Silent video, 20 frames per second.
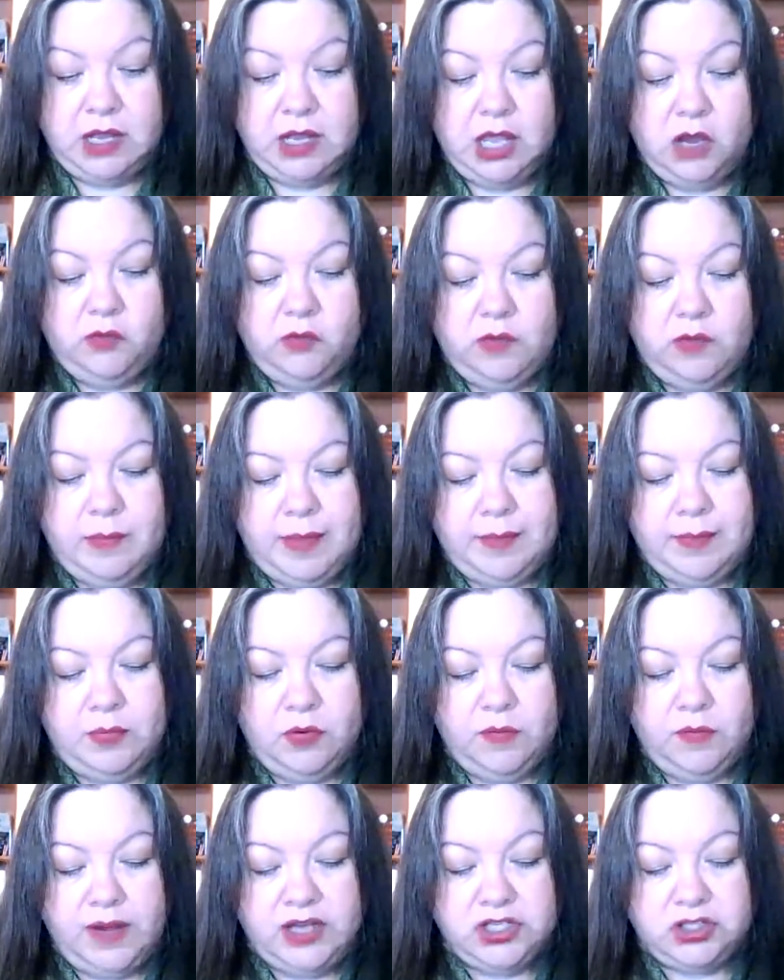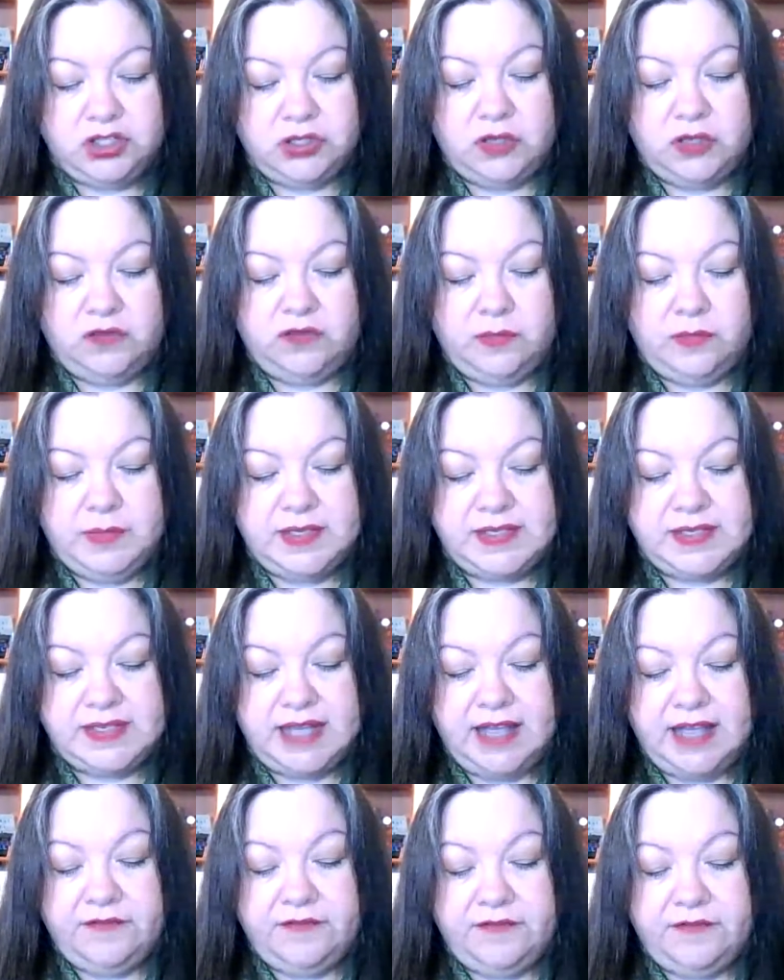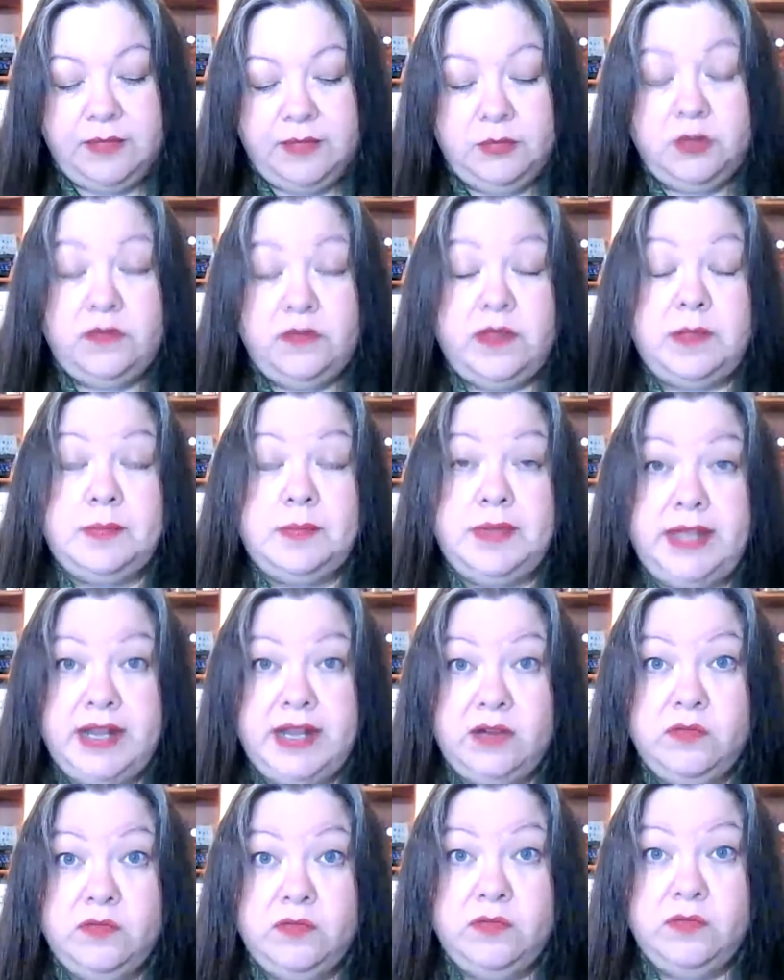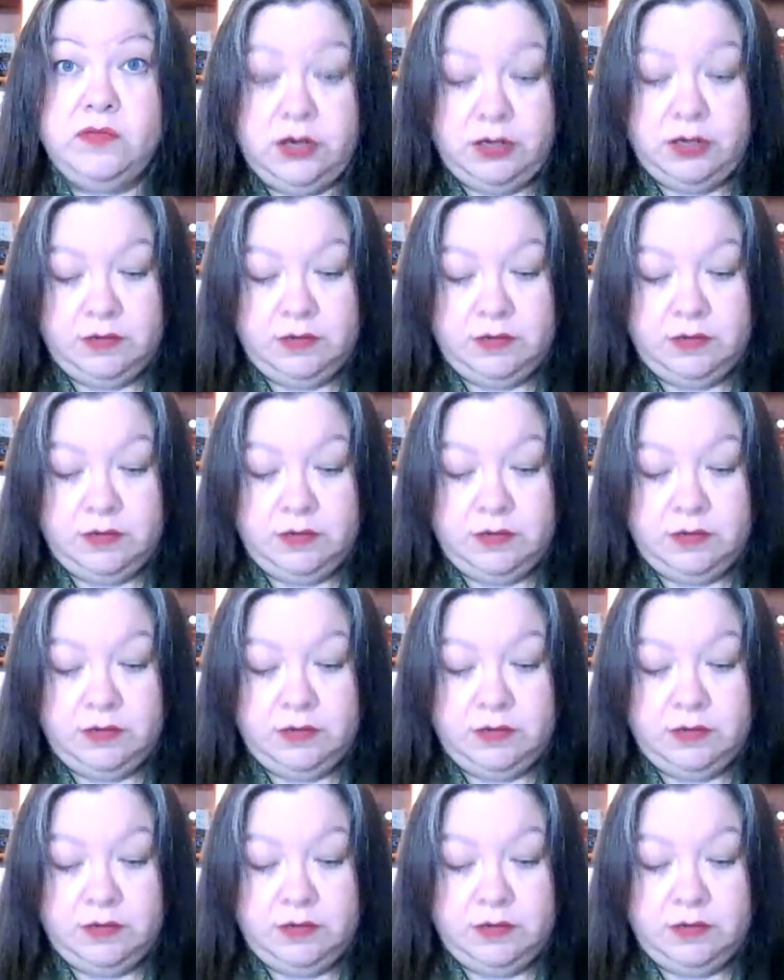Remember Rachel from the sci-fi movie Blade Runner?